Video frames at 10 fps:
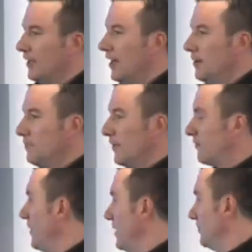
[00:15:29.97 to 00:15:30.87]

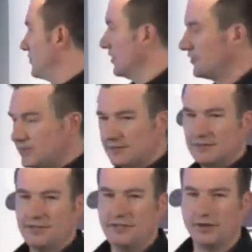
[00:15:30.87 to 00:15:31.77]
For me, it was just
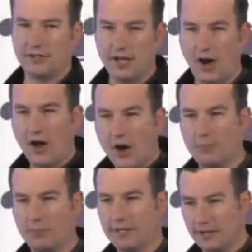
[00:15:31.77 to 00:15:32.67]

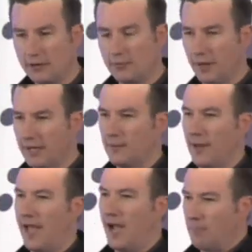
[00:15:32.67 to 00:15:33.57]
eye-opening a little bit
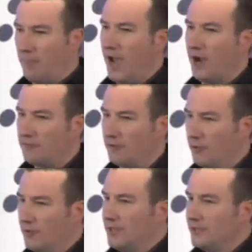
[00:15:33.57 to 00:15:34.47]
about how
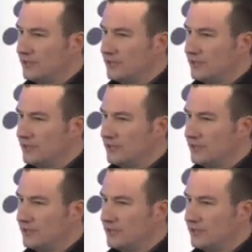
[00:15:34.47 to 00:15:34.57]
powerful